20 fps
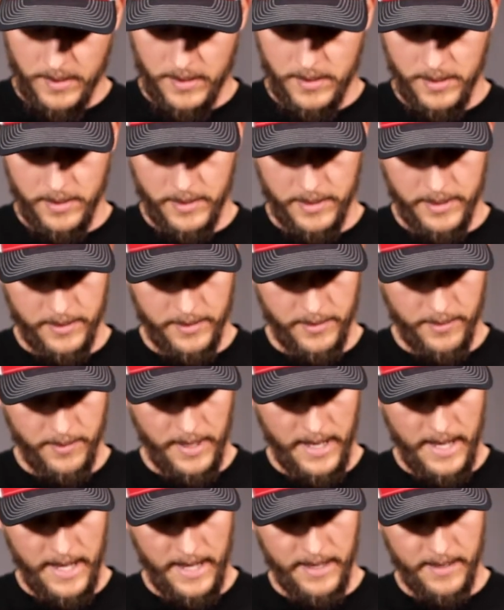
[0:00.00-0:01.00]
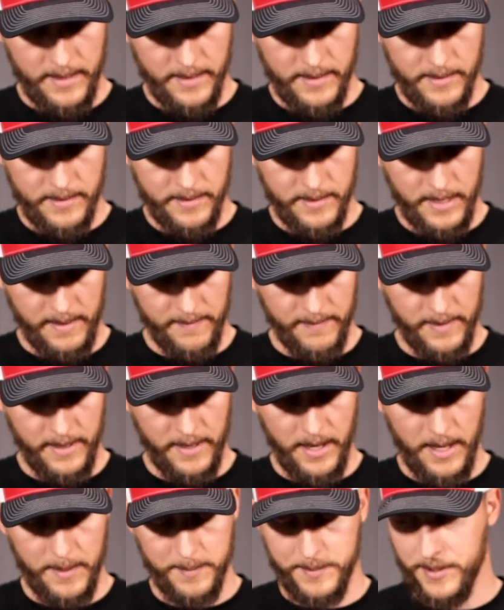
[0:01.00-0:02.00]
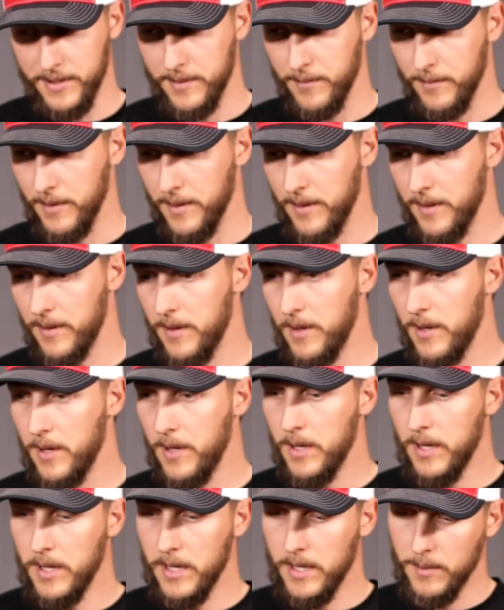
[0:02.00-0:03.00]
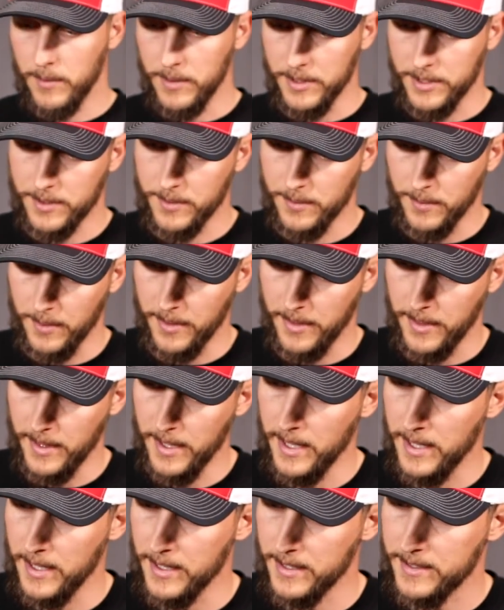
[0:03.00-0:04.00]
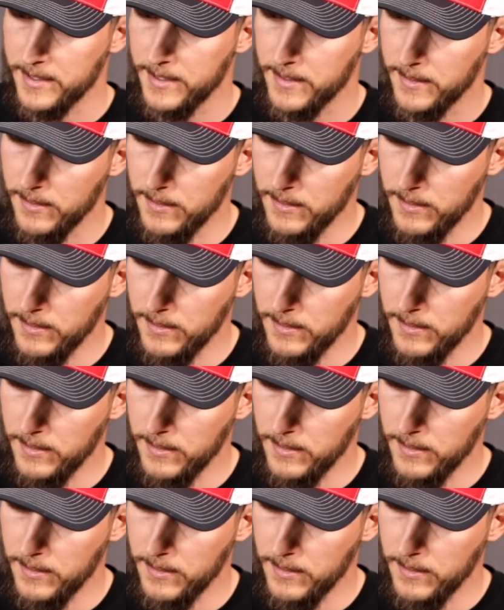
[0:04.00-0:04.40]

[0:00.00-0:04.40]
you can do that, have that option with this.